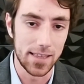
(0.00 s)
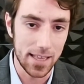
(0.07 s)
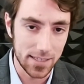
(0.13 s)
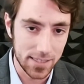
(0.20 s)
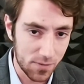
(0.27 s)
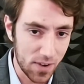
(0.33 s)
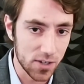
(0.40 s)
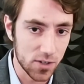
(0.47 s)

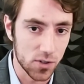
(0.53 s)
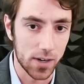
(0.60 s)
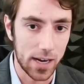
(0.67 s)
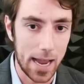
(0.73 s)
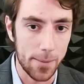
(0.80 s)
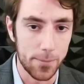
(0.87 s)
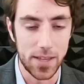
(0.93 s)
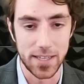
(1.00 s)
It's venture
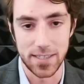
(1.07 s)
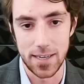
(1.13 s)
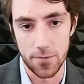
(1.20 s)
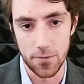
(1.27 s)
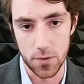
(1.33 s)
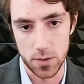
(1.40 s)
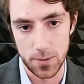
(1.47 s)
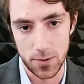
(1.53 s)
cap. That's the
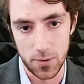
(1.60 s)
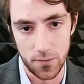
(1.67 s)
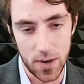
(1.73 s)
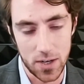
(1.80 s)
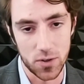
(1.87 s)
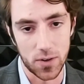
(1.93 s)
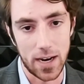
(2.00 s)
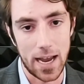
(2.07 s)
difference between
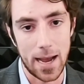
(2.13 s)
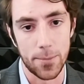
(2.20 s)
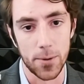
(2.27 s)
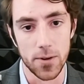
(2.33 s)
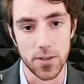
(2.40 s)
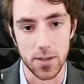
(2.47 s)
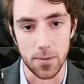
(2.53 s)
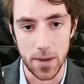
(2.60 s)
venture
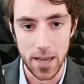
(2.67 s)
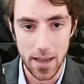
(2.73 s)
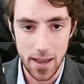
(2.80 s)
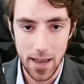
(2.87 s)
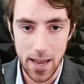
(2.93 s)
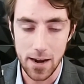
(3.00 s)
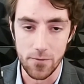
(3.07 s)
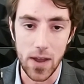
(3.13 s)
capitalism
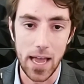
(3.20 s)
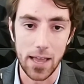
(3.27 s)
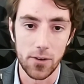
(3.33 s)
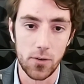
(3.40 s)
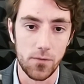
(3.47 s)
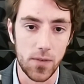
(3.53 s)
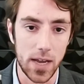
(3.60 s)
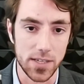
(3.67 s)
and
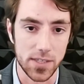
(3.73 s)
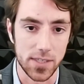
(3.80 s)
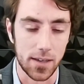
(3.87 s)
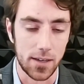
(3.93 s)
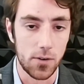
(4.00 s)
value investing.